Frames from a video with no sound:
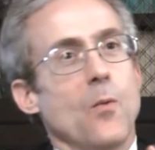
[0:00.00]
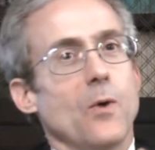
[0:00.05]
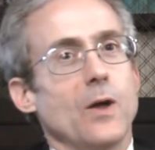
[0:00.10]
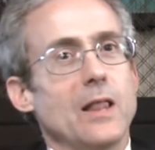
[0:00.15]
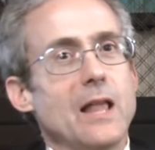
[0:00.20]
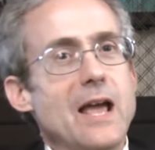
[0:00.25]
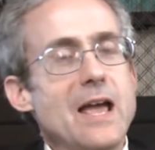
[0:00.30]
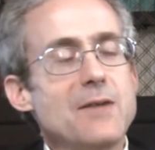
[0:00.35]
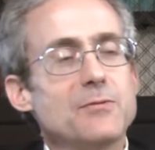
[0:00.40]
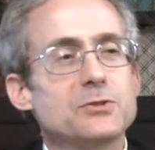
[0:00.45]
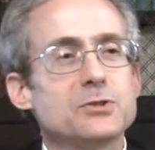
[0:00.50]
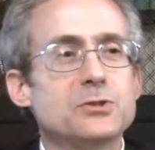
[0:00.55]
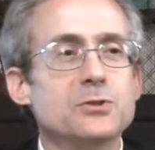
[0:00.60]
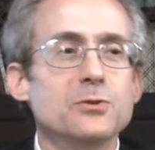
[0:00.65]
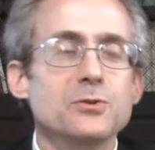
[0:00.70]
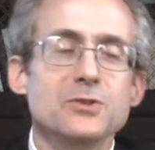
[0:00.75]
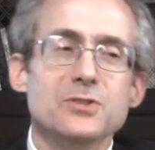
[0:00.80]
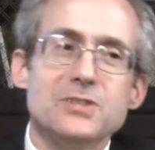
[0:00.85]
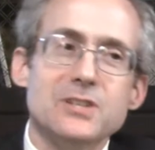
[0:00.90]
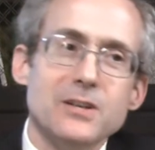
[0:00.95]
Well, I have
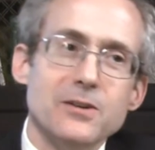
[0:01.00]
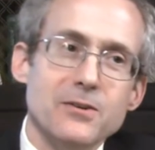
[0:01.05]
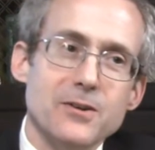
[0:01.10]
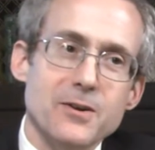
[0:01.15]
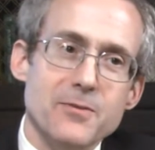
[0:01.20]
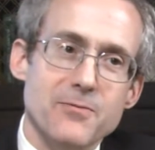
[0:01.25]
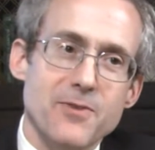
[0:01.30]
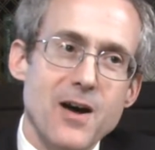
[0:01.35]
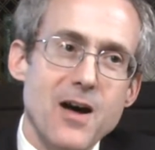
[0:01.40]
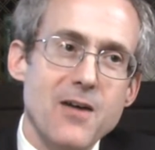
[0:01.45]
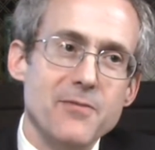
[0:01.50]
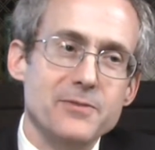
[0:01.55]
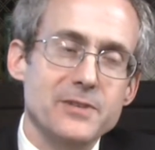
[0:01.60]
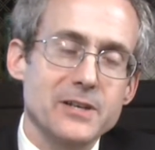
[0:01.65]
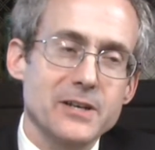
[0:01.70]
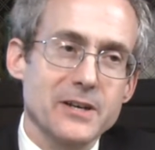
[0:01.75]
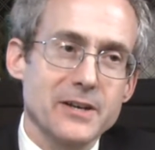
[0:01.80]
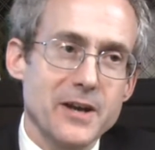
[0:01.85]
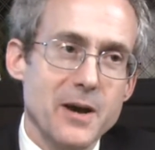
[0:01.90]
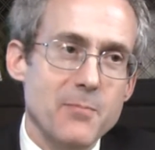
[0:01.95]
students that are involved
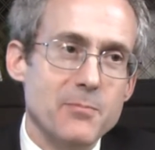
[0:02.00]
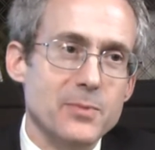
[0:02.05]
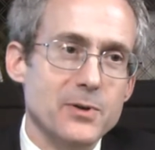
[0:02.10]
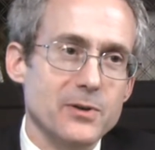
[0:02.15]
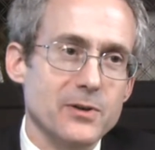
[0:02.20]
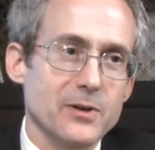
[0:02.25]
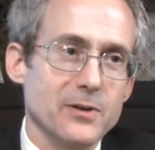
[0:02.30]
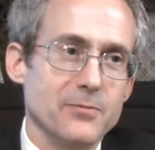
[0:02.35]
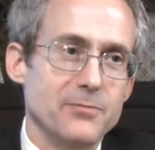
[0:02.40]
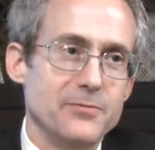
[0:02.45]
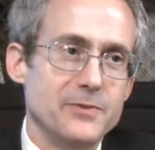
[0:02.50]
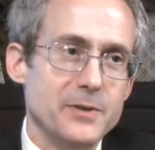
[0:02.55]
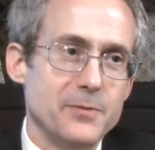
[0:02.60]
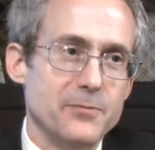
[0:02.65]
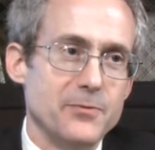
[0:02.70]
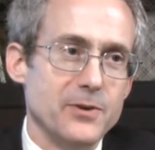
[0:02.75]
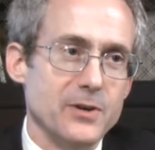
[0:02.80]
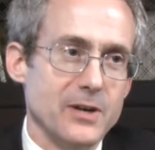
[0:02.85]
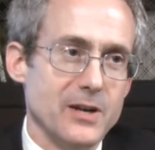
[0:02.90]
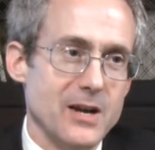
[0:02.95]
in a number of
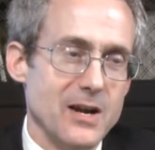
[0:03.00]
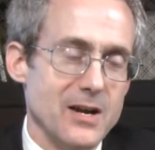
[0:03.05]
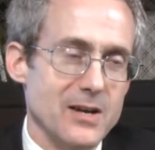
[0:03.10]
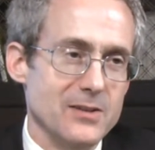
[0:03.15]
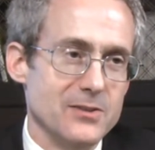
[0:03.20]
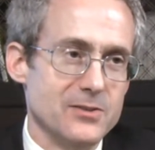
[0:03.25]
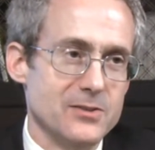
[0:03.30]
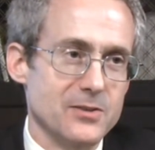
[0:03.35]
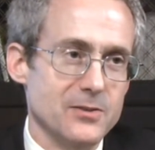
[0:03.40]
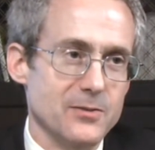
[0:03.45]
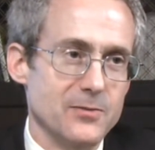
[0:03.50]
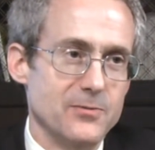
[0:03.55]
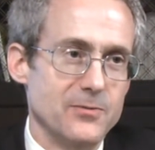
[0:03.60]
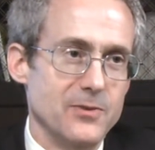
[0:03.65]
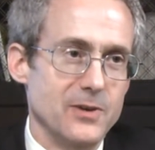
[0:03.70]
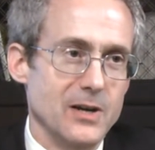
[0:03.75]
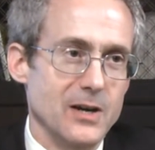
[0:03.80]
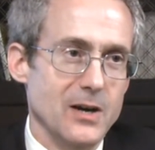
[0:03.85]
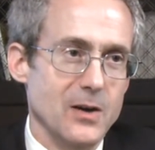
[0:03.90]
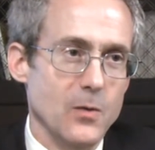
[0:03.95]
different kinds
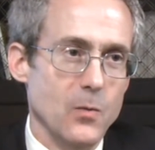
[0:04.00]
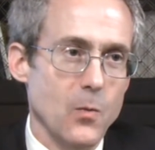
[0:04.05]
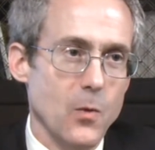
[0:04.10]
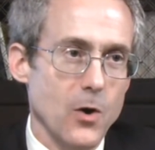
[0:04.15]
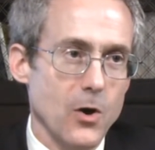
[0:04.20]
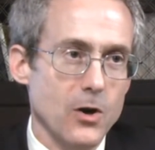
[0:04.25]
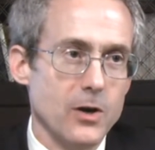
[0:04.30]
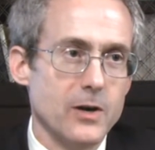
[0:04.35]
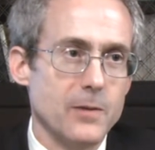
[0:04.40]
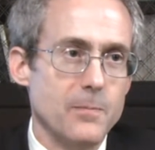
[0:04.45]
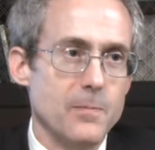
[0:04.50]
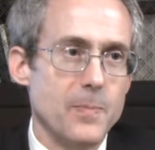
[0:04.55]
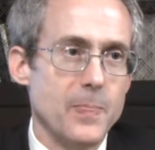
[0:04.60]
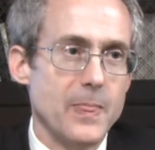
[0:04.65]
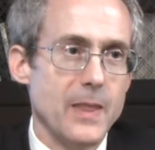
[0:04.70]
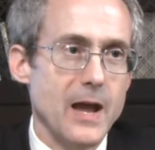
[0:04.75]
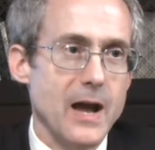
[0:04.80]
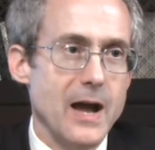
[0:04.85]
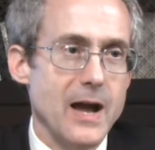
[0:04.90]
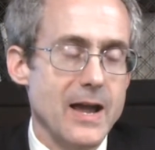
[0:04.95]
of work.
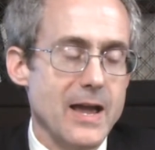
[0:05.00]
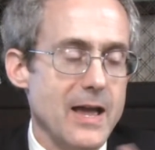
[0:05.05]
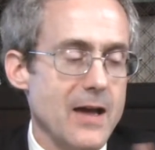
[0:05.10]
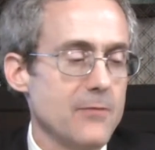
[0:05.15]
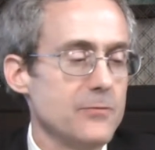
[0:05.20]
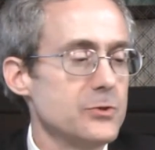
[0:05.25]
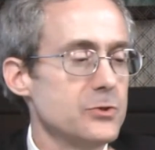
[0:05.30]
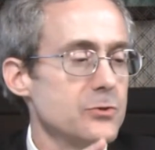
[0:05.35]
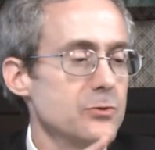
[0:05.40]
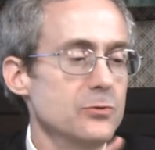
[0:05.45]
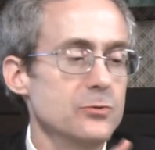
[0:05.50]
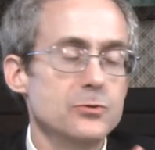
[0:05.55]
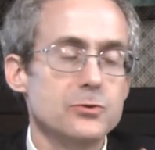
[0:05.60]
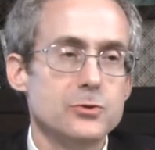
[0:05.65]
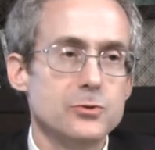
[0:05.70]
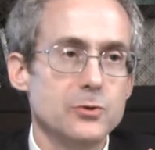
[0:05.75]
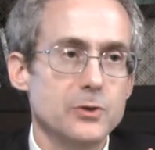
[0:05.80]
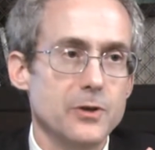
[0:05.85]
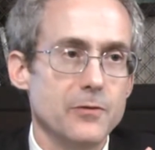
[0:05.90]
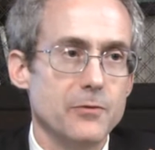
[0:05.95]
I have
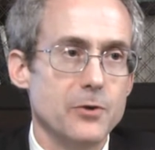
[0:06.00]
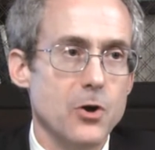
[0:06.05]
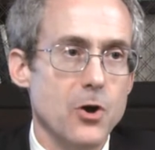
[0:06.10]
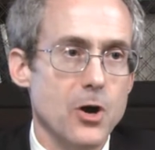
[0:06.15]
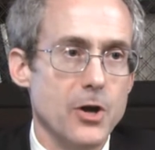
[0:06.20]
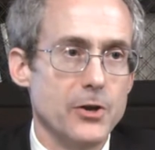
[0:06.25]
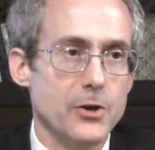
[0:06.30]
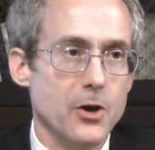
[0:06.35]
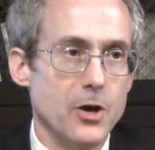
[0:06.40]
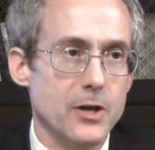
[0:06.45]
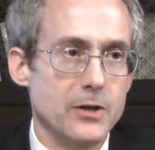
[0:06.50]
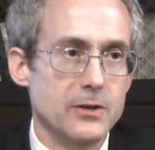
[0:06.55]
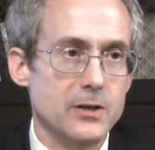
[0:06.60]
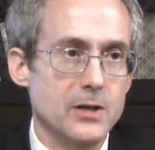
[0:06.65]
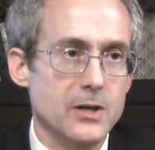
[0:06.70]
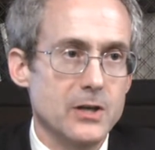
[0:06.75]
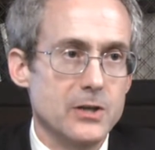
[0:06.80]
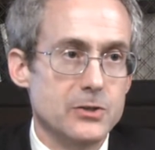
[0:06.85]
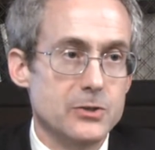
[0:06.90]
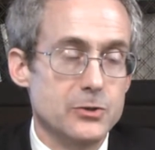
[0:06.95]
students who have gone on
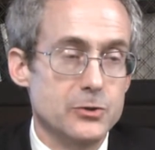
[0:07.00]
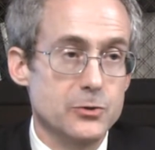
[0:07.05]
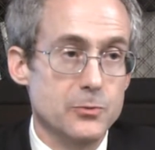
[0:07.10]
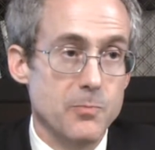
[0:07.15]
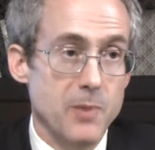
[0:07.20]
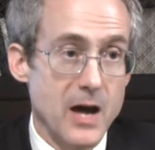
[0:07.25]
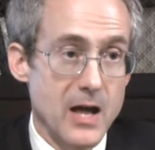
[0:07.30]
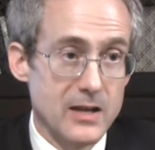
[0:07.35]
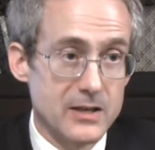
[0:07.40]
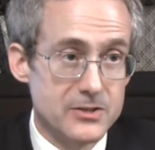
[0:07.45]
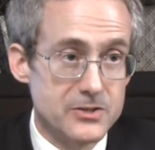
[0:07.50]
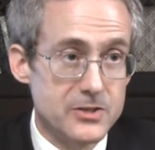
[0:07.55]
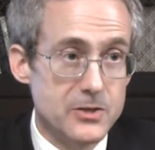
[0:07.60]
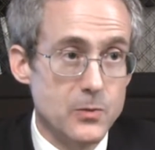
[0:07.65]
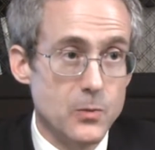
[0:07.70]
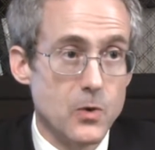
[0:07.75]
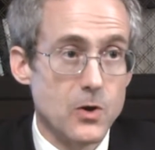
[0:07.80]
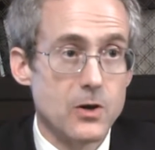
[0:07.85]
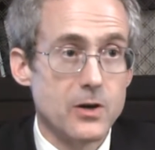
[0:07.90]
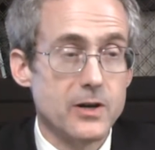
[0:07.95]
to do policy
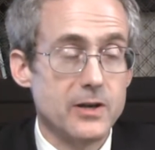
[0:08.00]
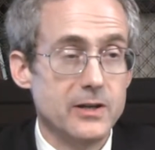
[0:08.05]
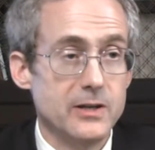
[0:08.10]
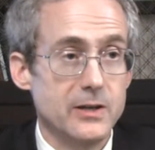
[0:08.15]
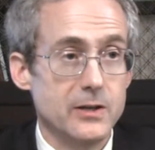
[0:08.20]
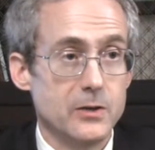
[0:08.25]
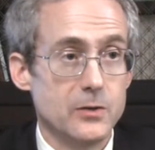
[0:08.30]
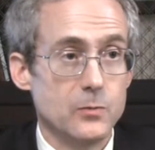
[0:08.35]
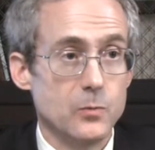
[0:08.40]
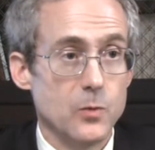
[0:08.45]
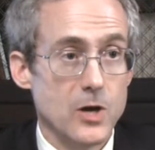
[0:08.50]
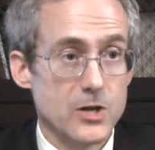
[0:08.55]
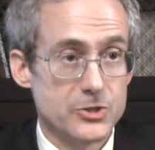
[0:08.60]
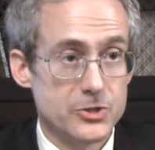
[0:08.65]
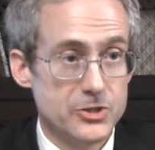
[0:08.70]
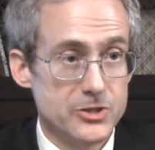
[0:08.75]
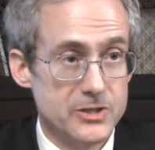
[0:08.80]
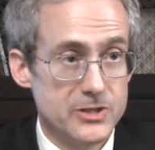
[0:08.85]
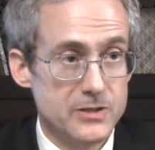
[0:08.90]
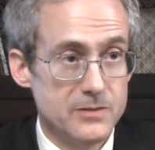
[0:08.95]
work in
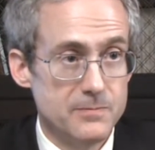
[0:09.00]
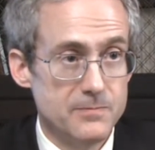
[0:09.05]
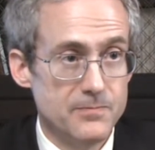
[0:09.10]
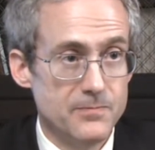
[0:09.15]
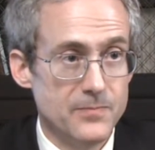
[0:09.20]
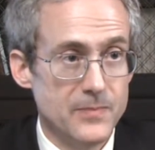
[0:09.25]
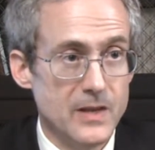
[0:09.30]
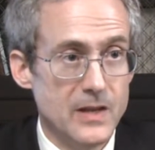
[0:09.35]
Washington.